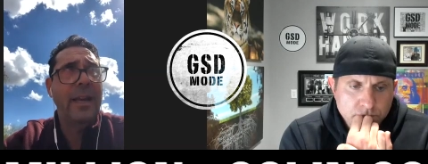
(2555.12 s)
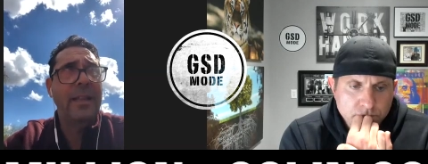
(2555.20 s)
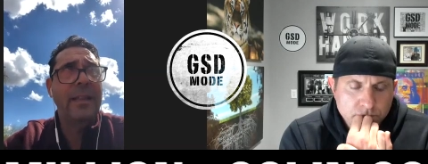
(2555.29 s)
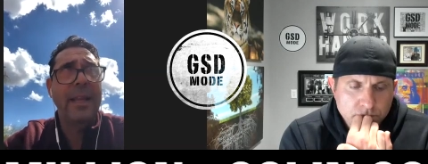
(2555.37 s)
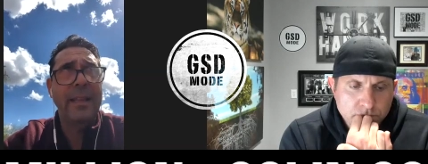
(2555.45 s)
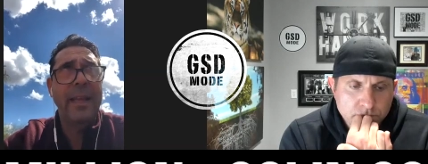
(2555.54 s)
Speaker 1: I
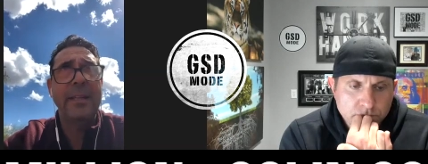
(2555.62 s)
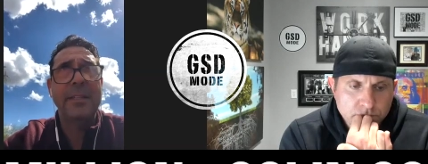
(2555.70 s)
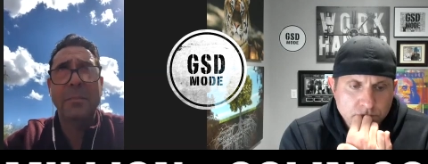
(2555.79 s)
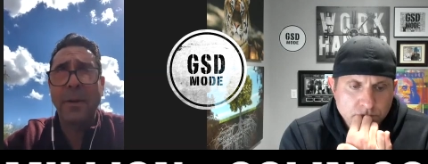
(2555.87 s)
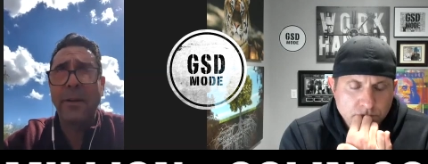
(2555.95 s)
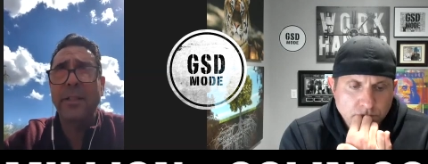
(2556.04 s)
let that
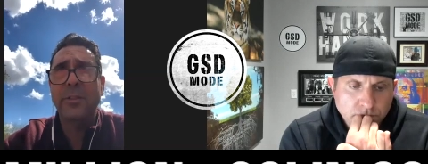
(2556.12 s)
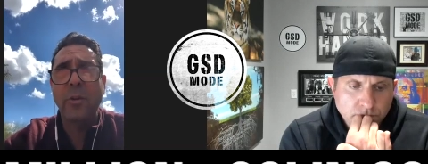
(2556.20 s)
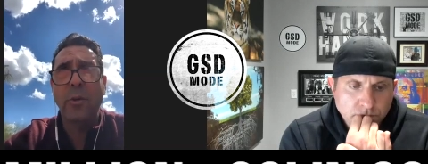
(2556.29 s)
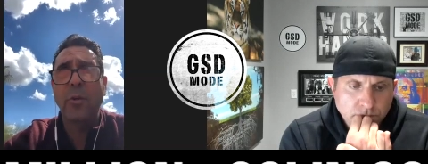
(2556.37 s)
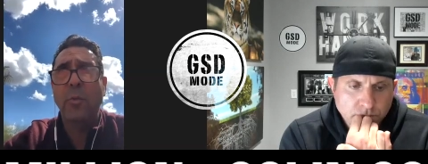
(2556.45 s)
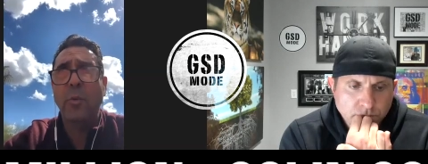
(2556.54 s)
experience
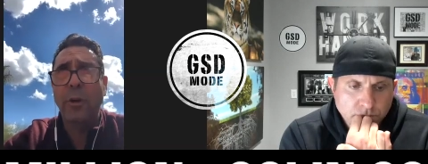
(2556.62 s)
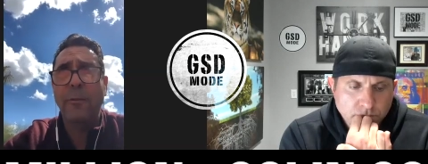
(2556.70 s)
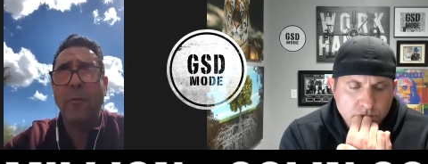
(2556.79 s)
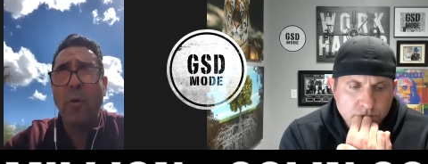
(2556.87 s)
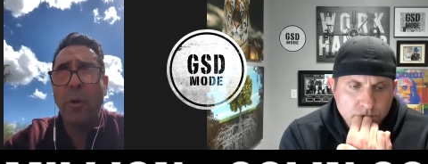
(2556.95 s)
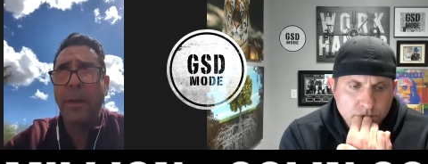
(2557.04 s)
go to work
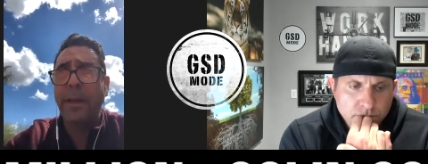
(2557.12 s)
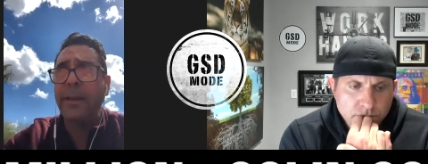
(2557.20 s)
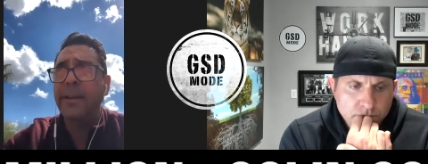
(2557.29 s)
for me.